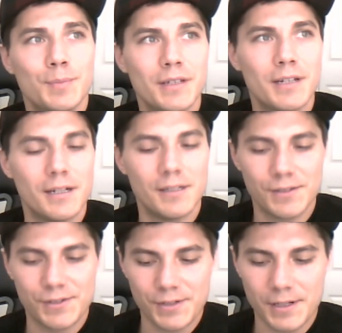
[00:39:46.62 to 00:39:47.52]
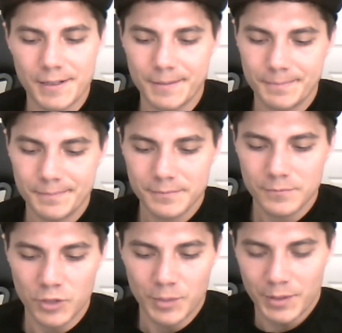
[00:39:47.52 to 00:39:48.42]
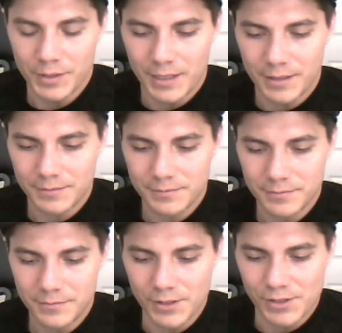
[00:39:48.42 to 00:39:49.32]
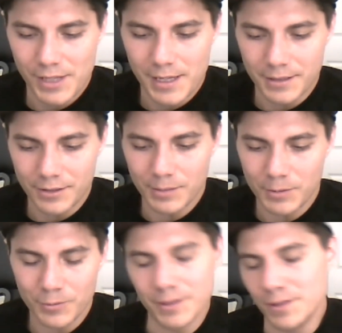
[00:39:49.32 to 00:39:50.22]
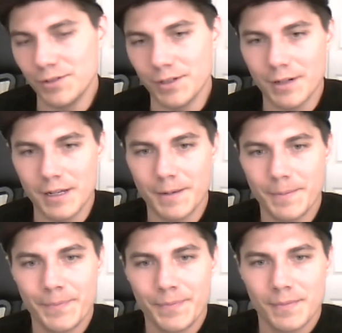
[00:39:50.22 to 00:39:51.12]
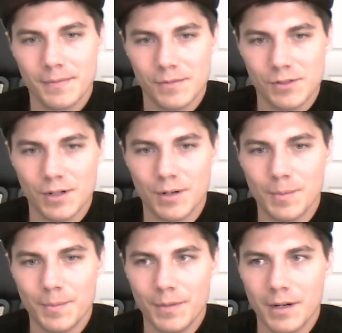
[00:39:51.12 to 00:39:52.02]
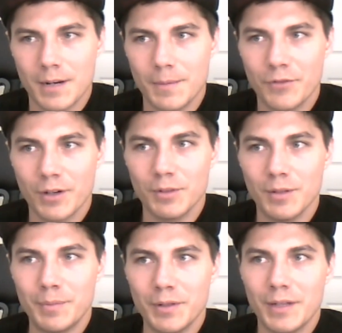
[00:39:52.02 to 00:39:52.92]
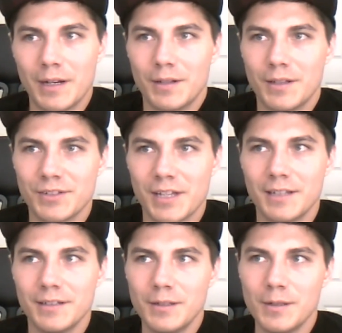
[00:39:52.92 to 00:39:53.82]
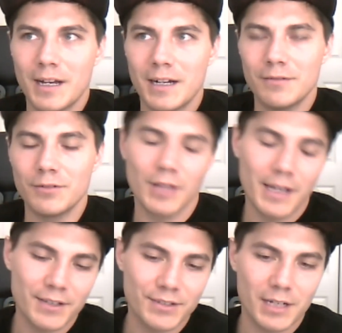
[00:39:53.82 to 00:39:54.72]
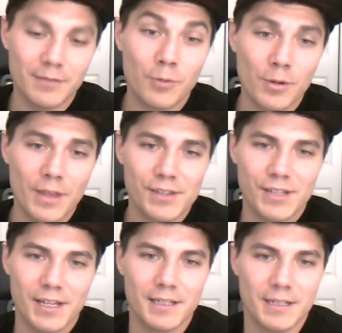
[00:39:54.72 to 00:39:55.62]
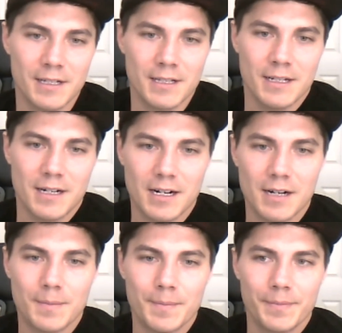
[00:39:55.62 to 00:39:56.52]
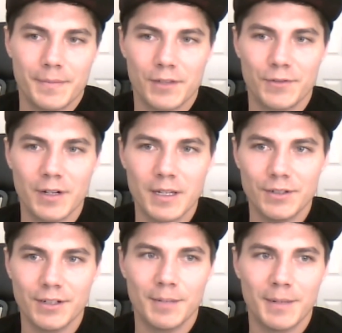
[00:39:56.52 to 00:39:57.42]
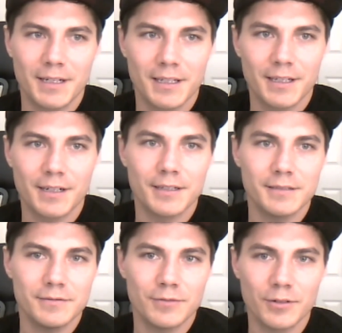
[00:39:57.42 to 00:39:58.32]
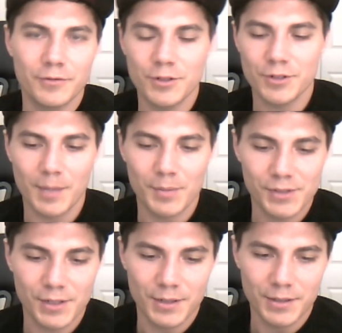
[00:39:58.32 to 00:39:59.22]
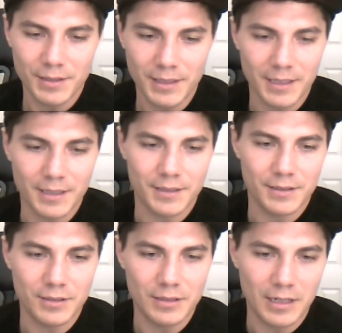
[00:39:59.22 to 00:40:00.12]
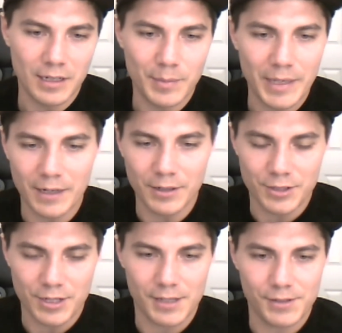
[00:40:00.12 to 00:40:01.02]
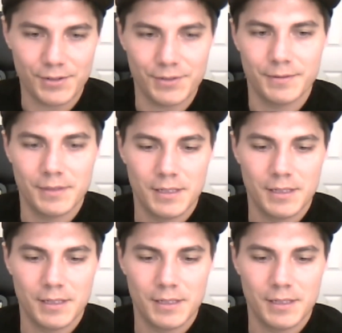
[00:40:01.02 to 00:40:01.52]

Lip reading: because when you build out your set, you're able to reuse it, right? So if you're able to build out a set, you have your lighting setup for that set. It's very easy to go back in there for a future episode and bang out your shots.